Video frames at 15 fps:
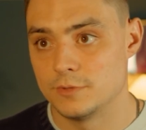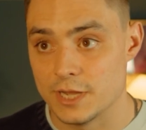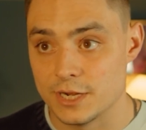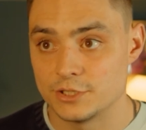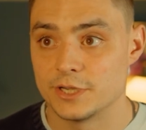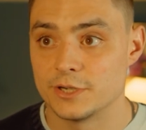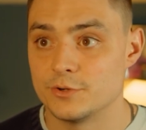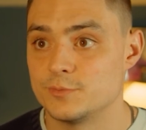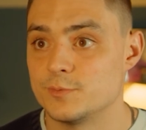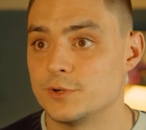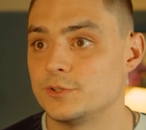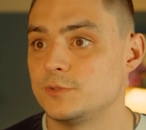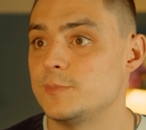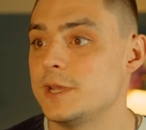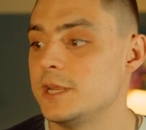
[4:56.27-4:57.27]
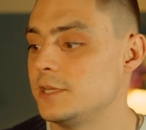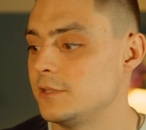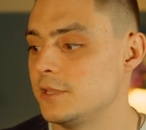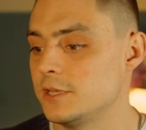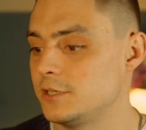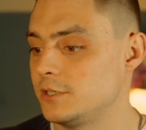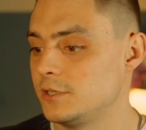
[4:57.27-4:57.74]
large language models, made
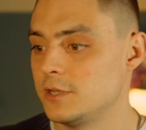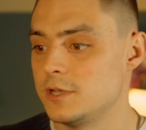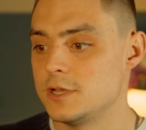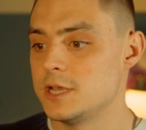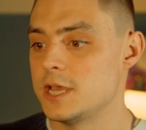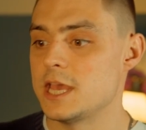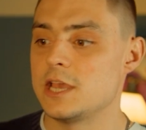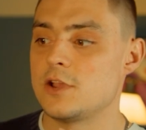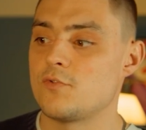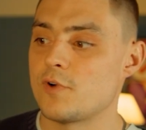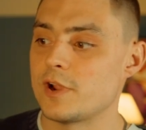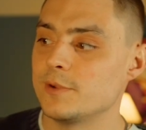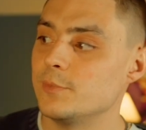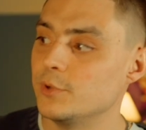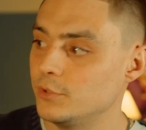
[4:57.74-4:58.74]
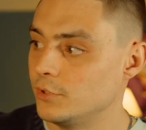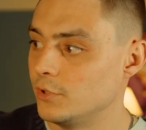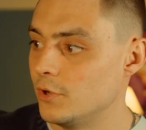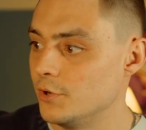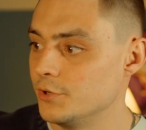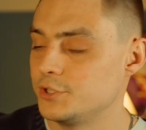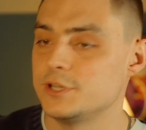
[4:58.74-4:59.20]
this incredible
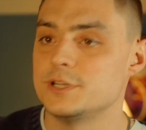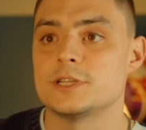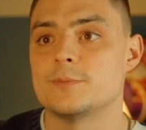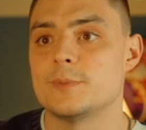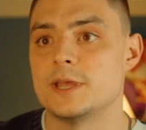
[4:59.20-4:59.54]
launch into the